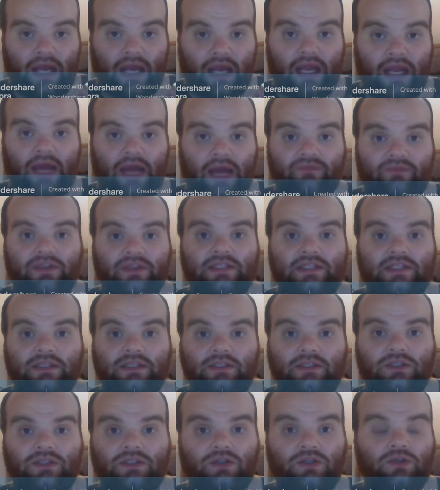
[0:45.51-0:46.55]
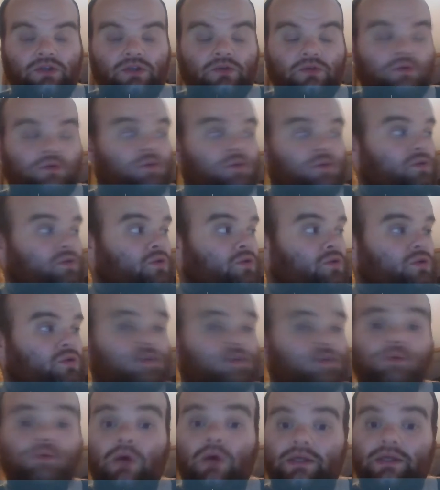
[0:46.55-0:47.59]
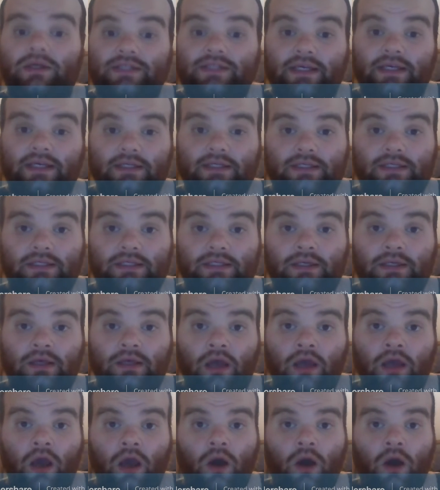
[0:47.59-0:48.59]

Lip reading: I have listened to two artists.